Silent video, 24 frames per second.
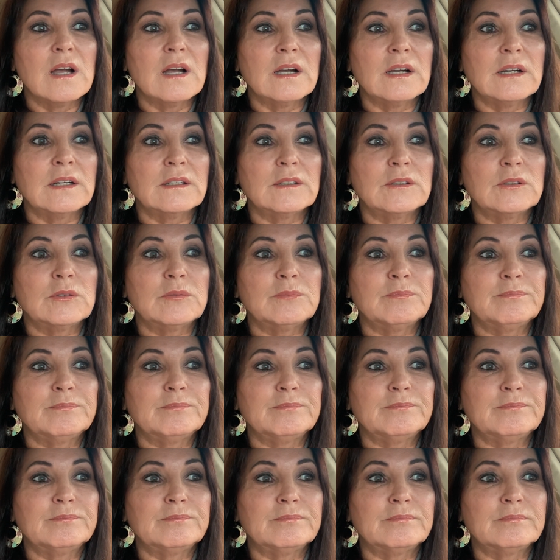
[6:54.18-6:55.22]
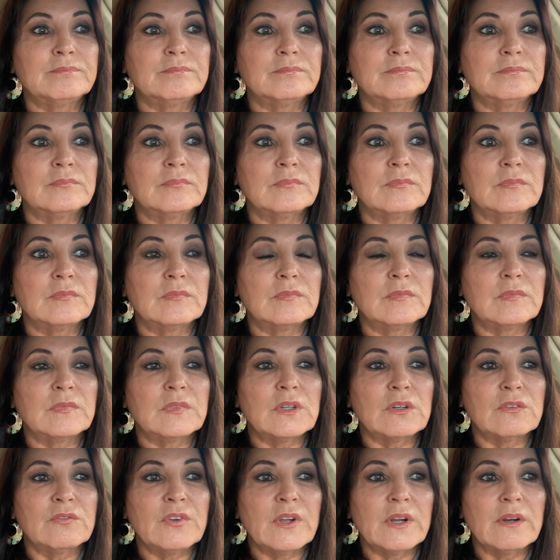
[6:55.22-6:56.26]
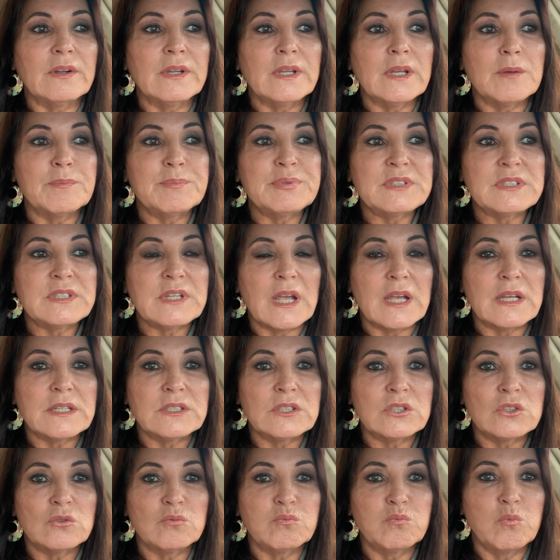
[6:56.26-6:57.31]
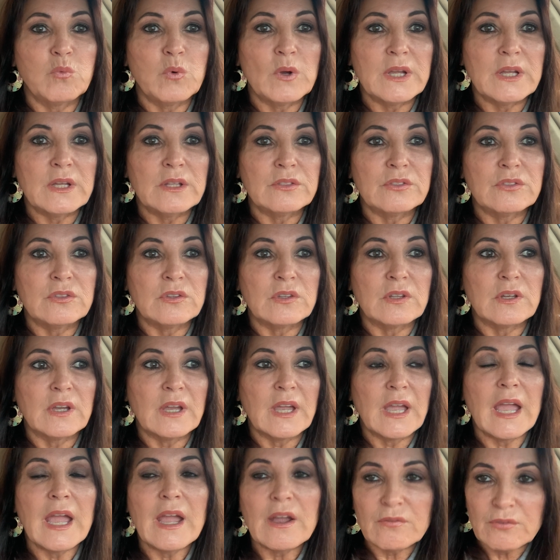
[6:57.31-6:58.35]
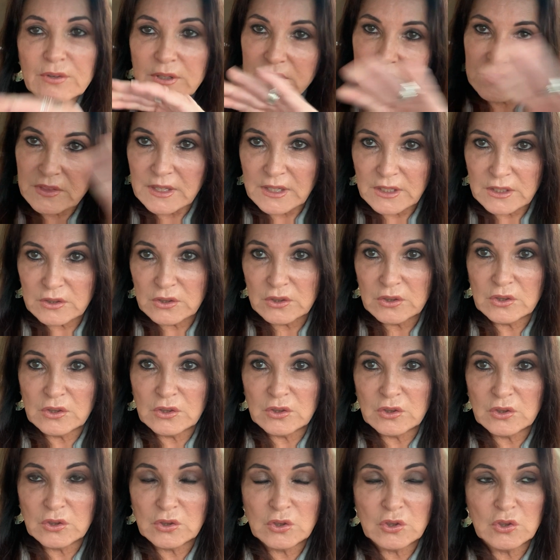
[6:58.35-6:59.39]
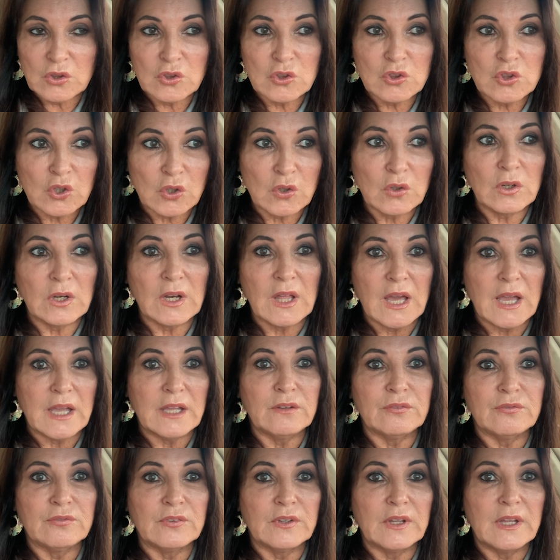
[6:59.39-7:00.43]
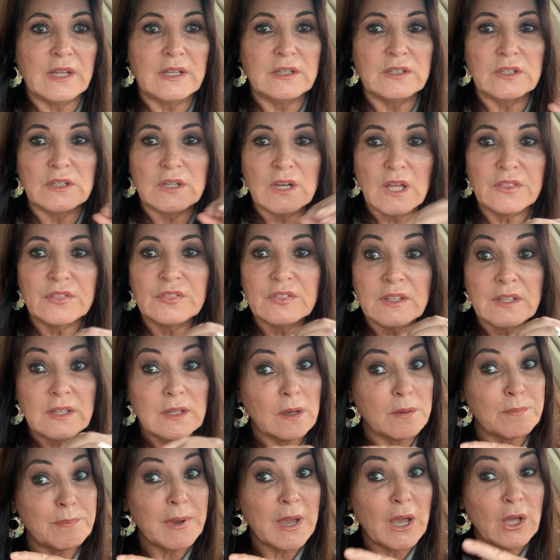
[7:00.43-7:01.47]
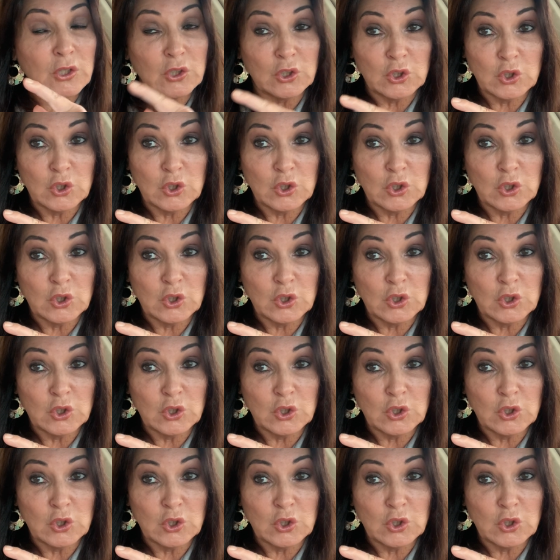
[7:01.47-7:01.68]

um, they're very obsessed with everything in their life and nothing about